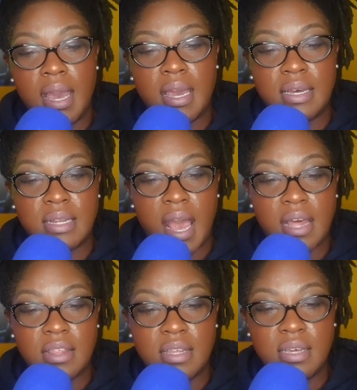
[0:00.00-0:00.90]
And
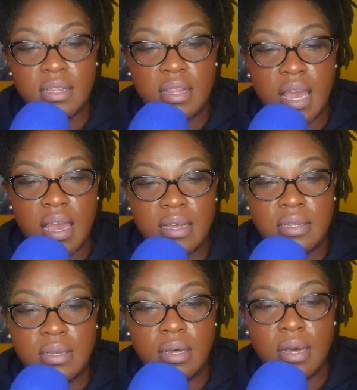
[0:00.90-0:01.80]
I think
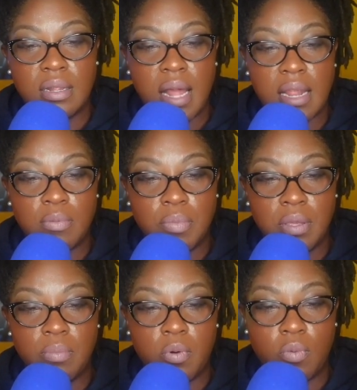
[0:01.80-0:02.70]
that a lot of
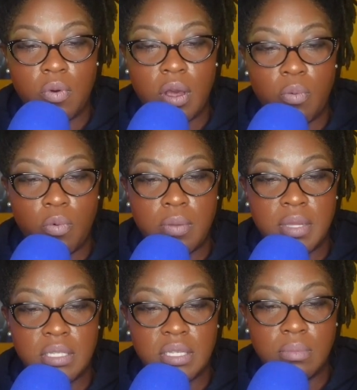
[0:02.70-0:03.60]
people want
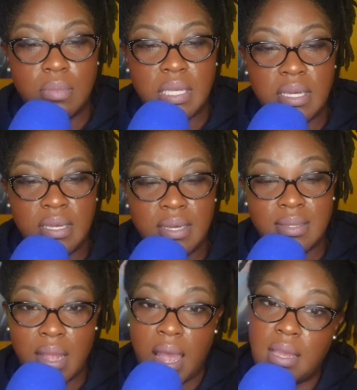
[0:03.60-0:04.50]
women to be
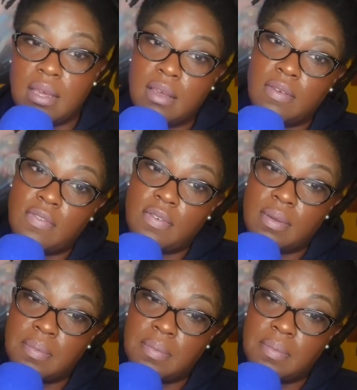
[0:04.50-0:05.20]
naive.